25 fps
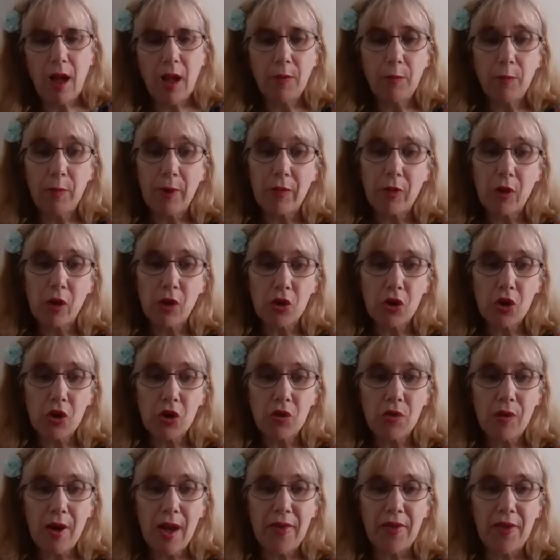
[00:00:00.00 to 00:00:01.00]
And we've got
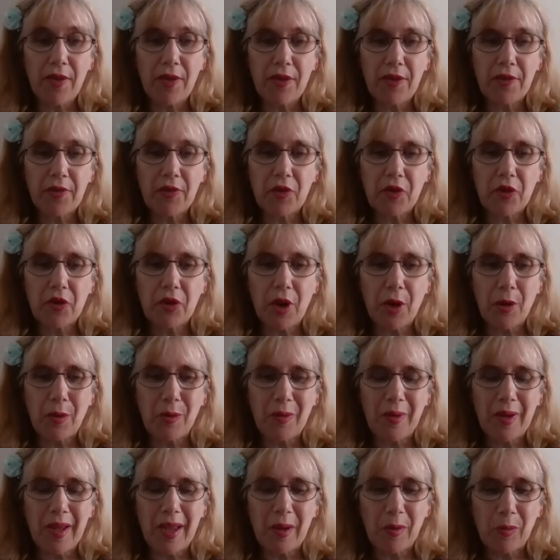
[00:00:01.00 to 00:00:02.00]
strength.
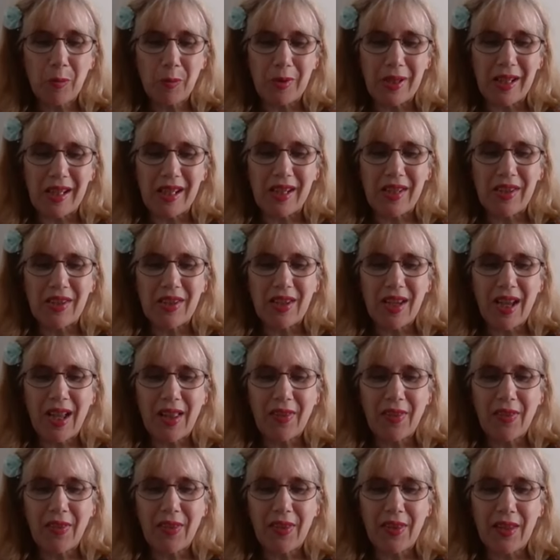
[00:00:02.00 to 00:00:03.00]
Don't let weeds
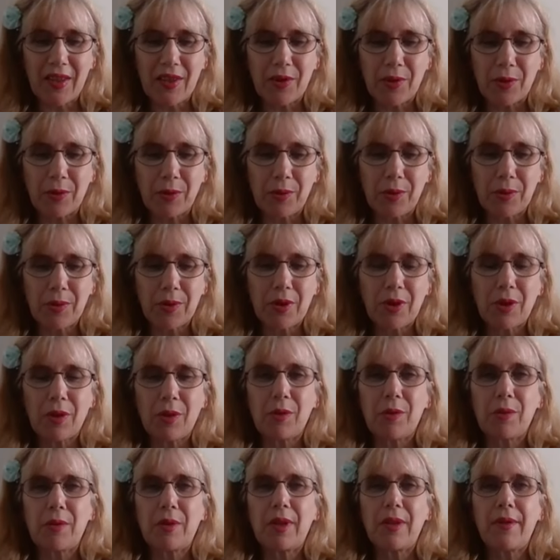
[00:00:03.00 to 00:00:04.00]
and thistles
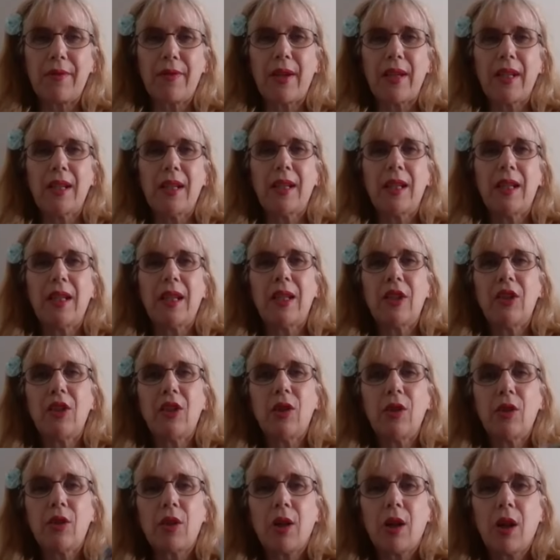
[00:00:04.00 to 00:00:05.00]
cultivate in
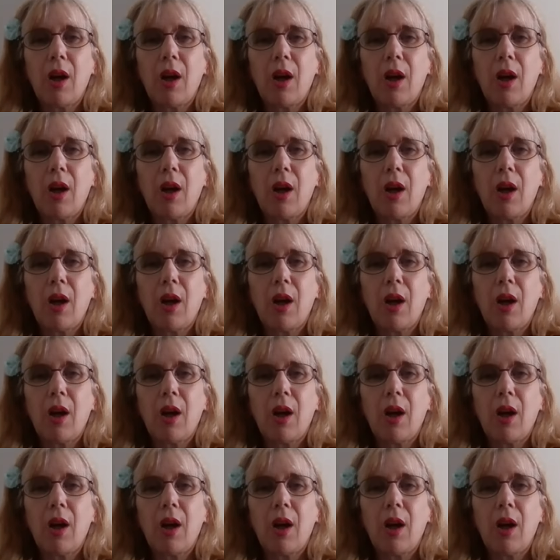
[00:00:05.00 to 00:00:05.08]
your